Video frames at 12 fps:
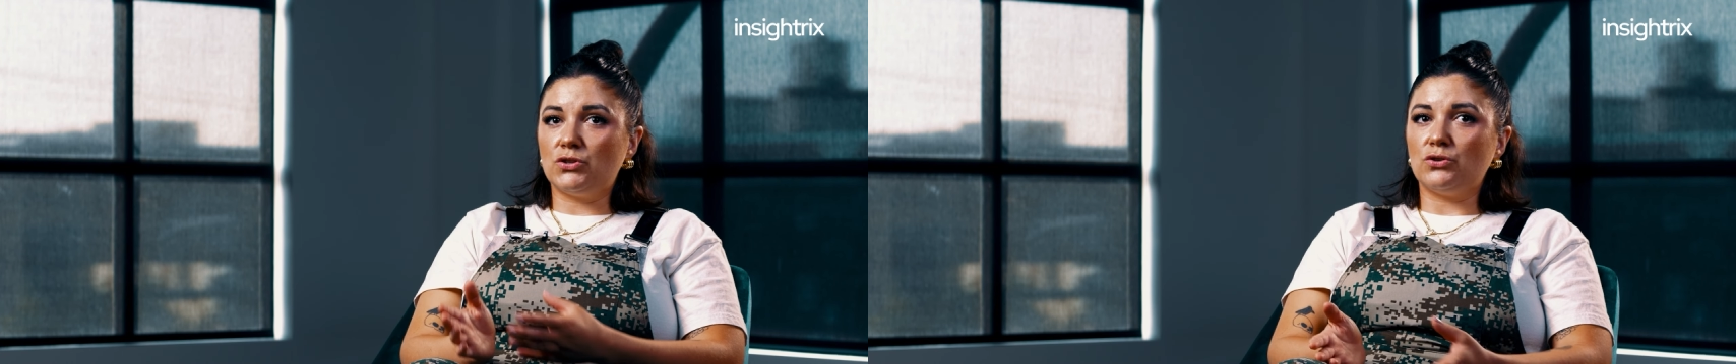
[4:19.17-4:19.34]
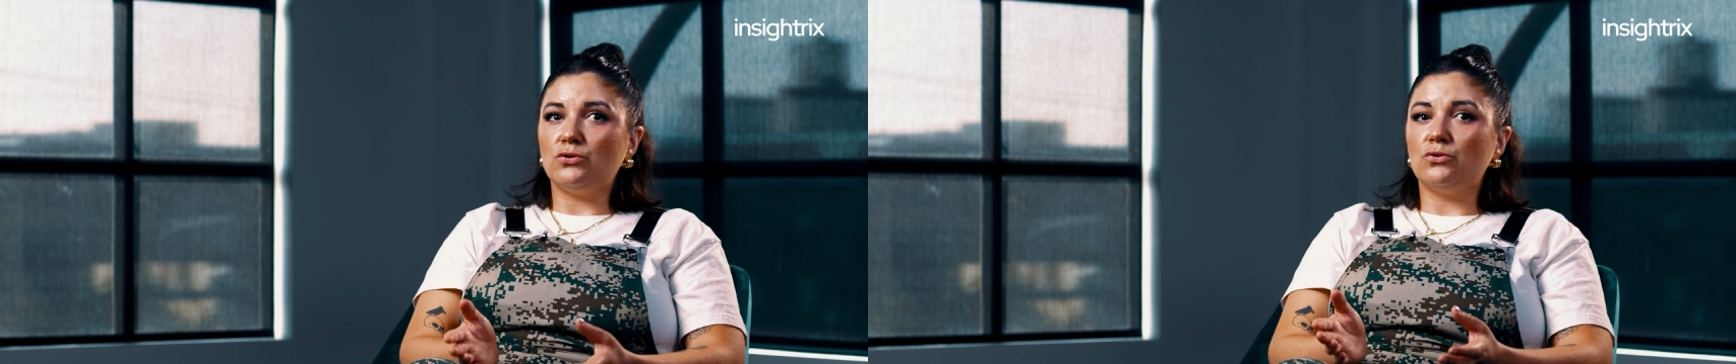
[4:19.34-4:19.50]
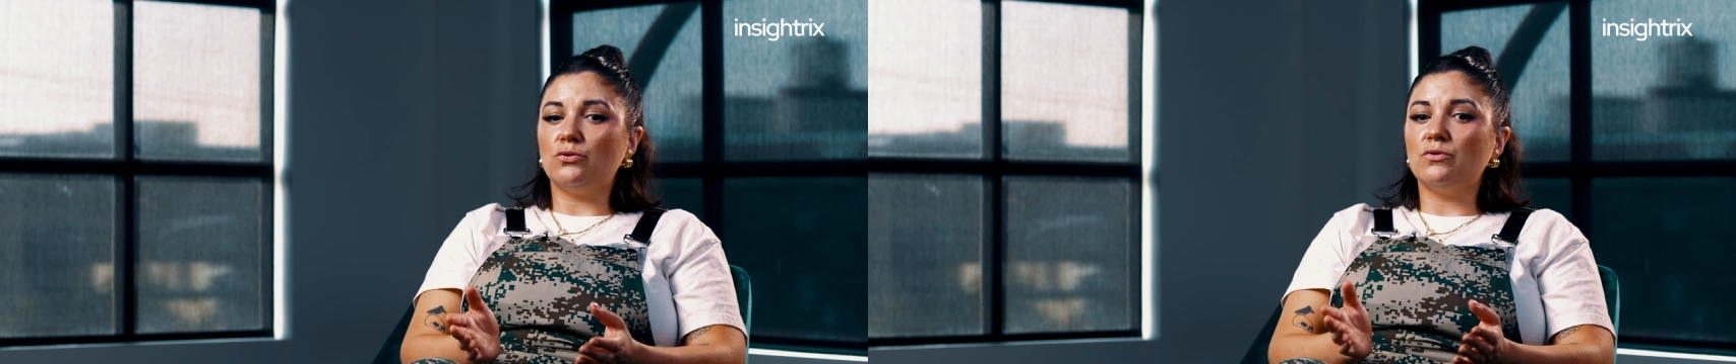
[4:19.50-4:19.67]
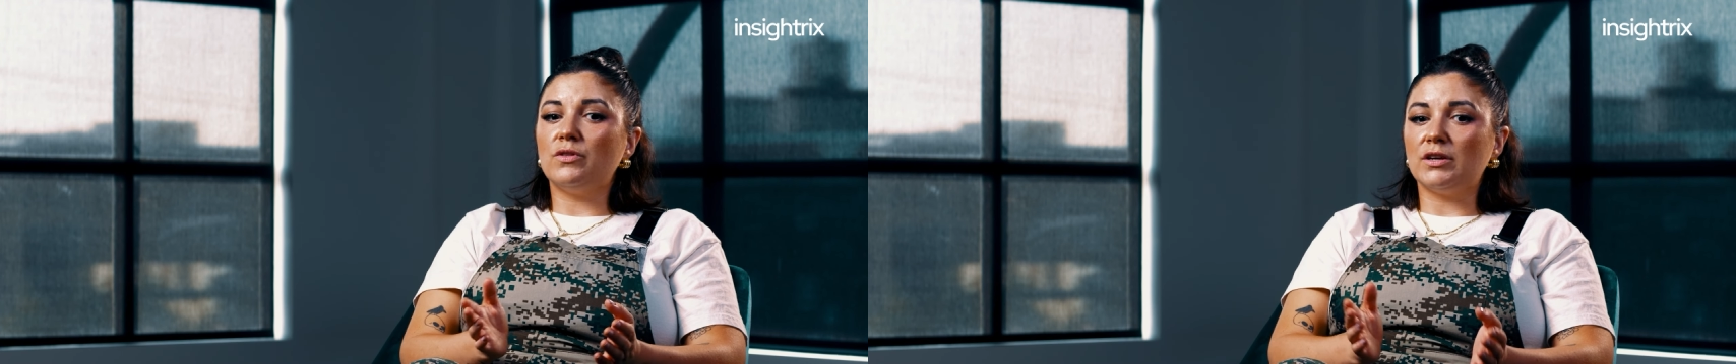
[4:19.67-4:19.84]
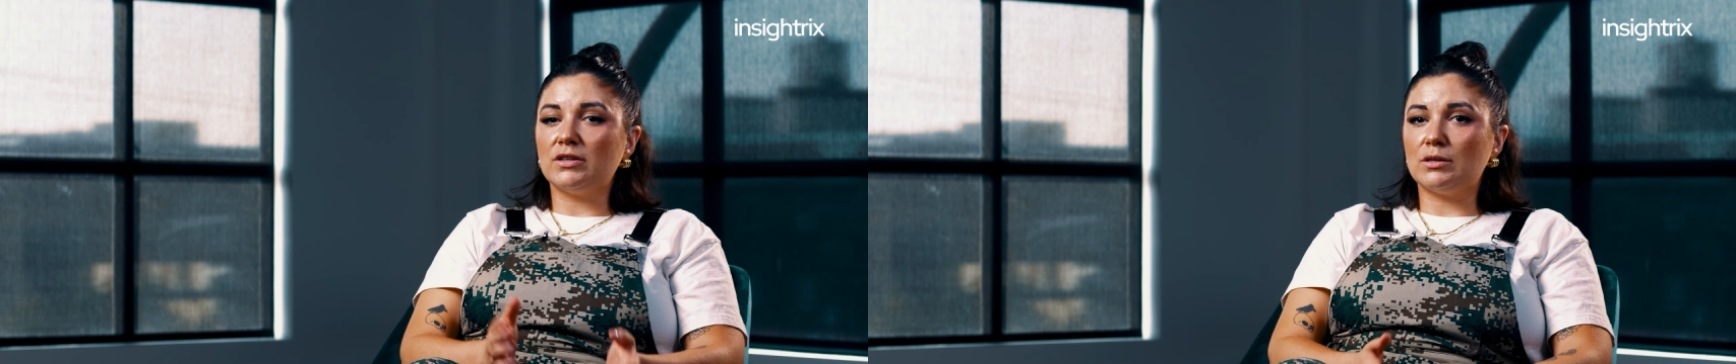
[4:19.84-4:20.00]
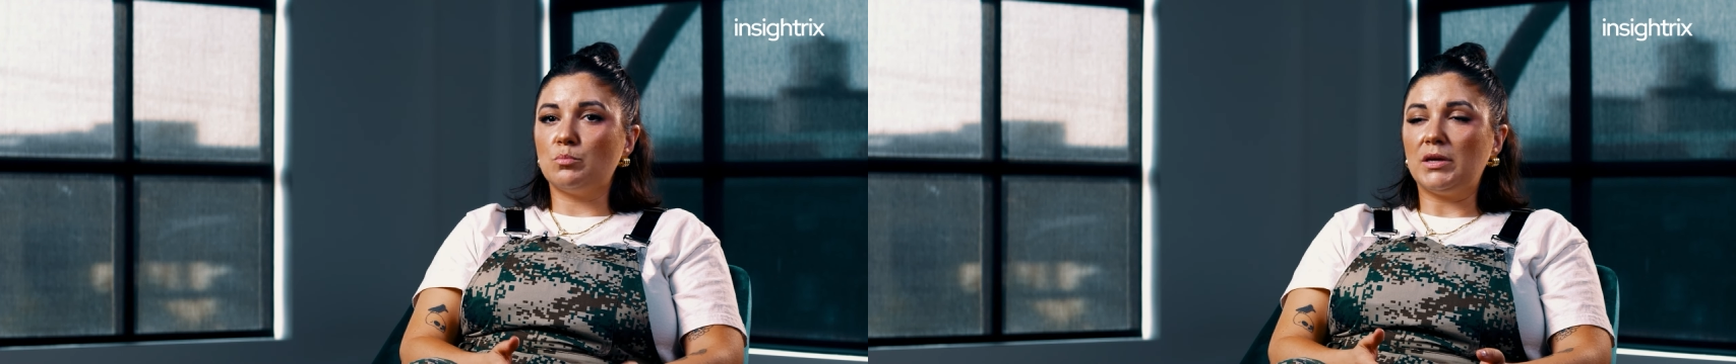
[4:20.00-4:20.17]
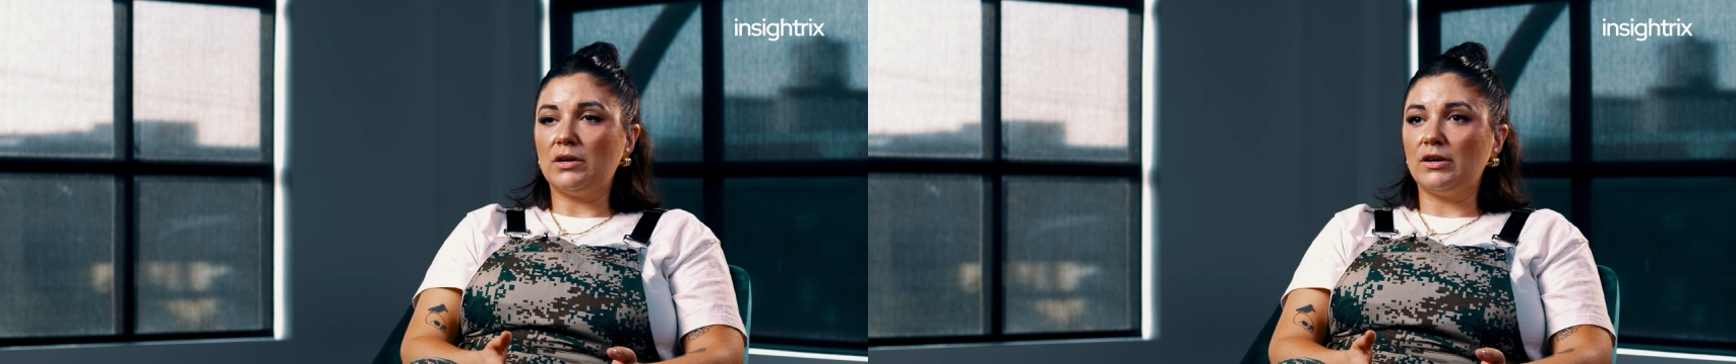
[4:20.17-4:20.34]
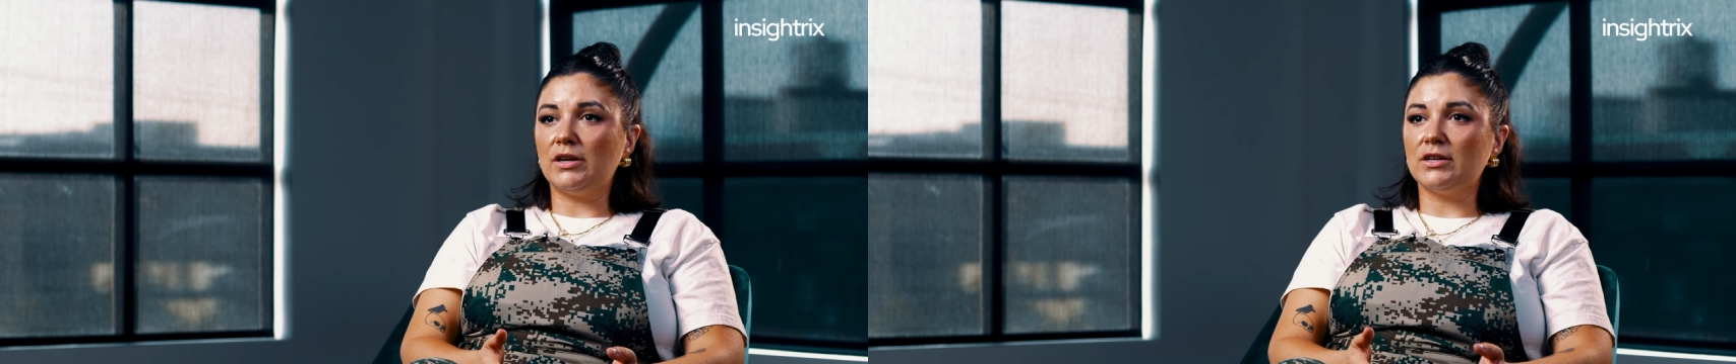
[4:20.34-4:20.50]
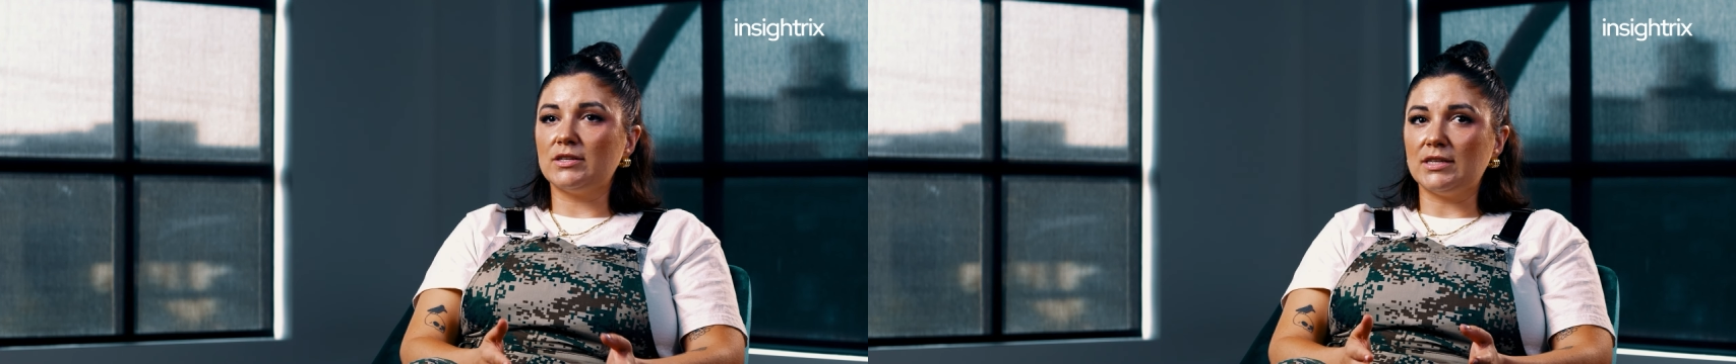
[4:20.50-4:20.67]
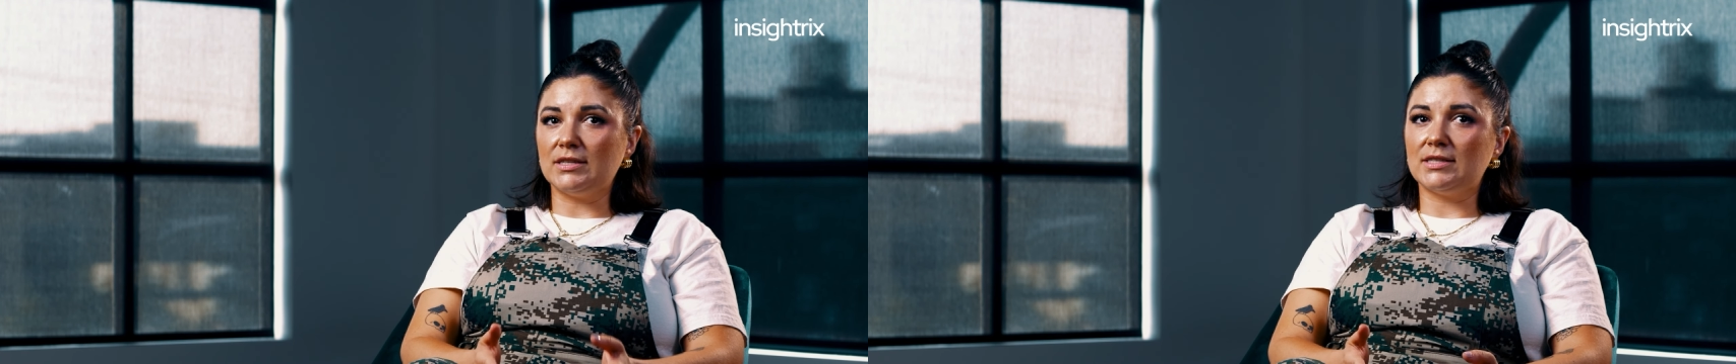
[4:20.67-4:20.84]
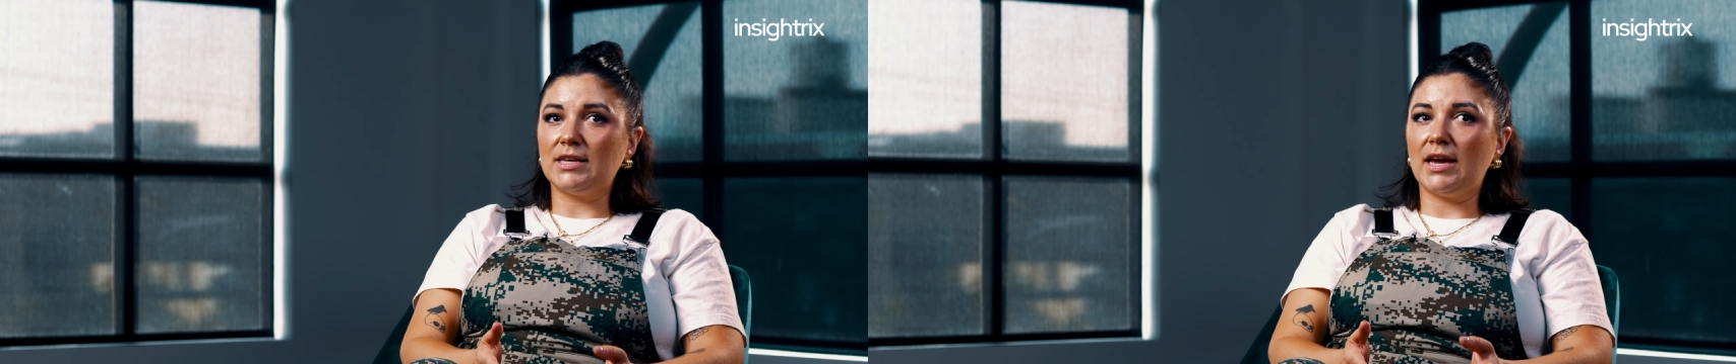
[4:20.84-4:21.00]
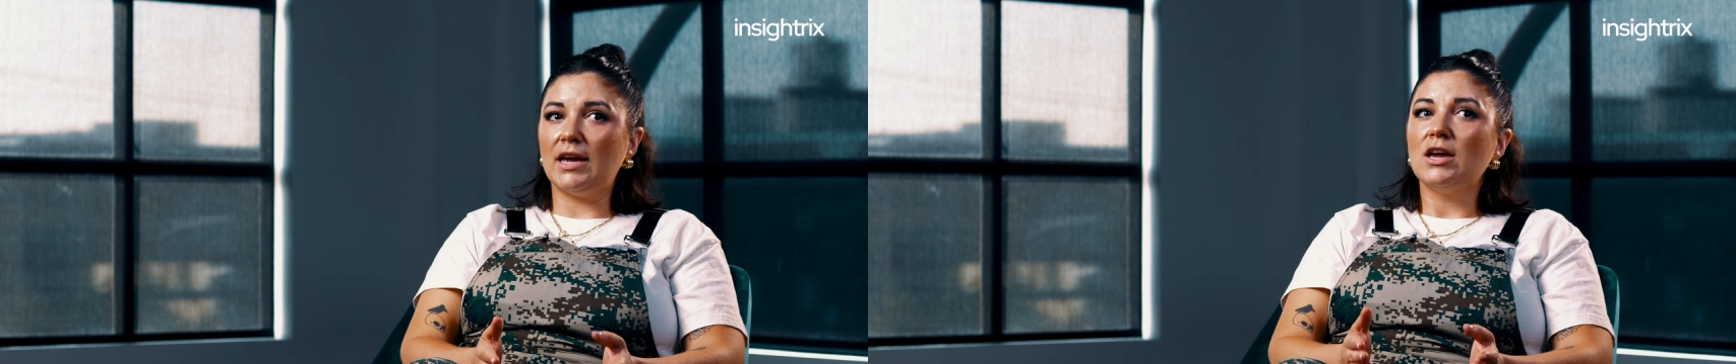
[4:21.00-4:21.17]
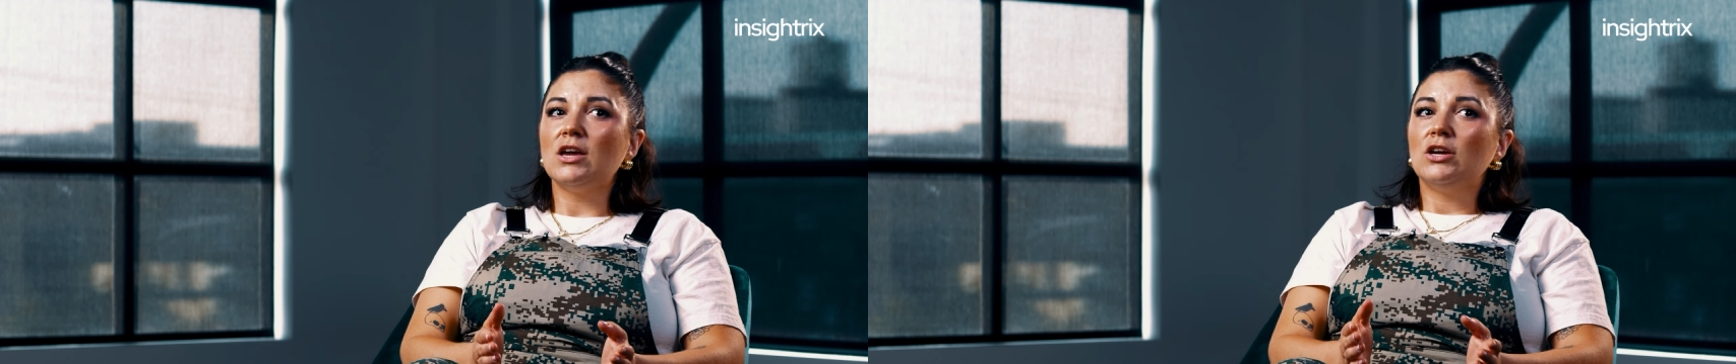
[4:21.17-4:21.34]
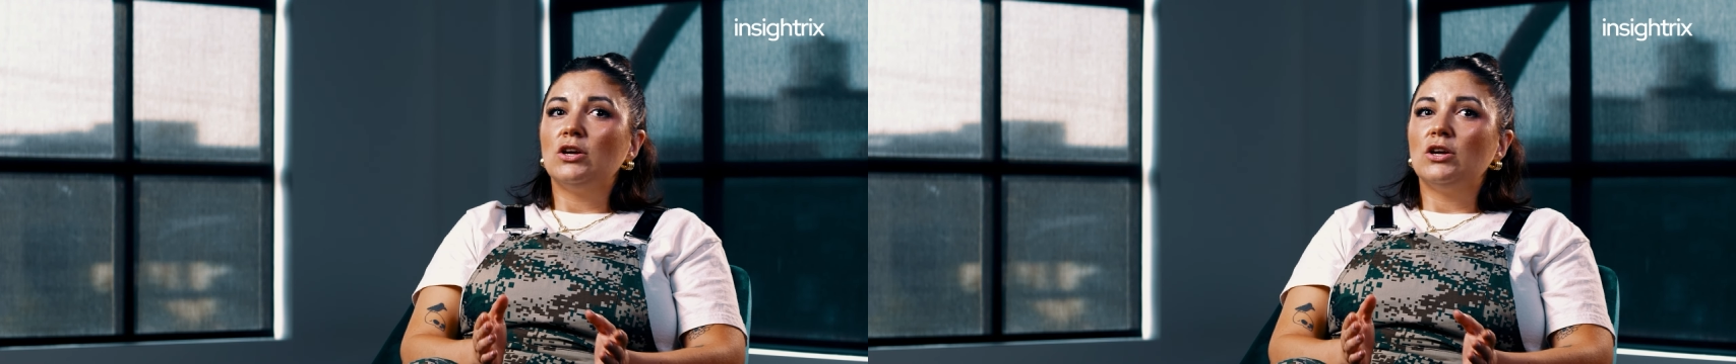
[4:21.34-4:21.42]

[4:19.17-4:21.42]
to their superiors and say,